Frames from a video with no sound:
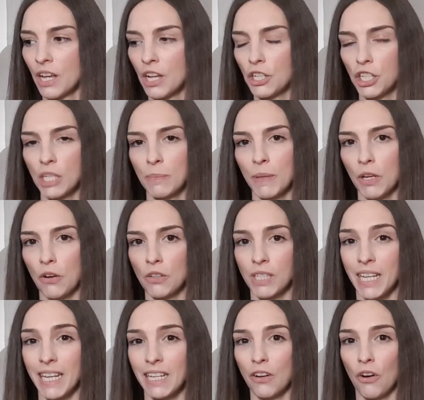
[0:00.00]
just because
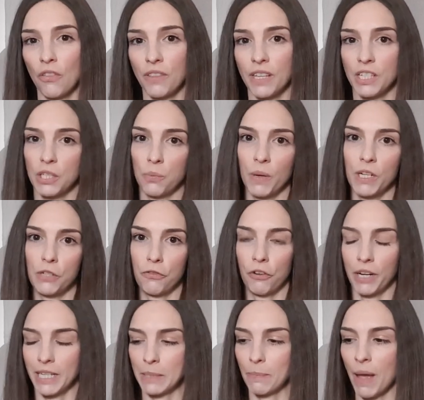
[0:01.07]
he got the Switch for
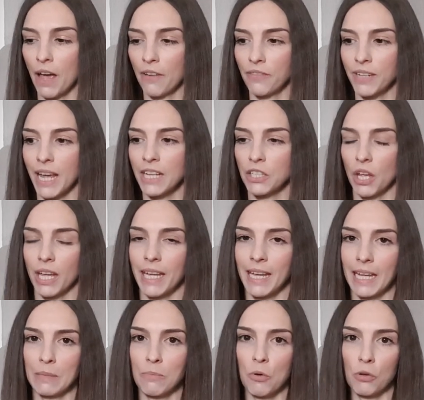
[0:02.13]
his birthday, so he
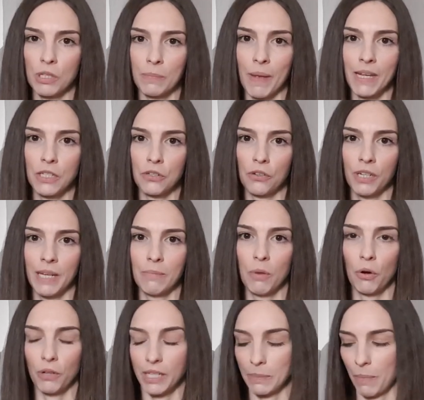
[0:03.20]
had more spent on him
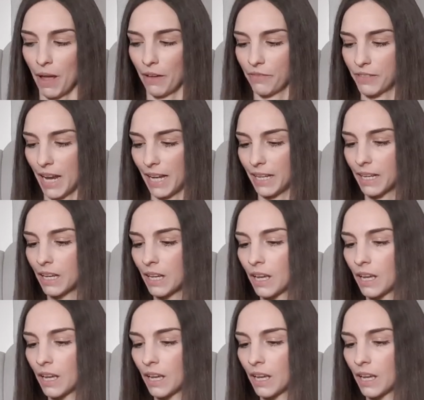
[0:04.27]
on his birthday.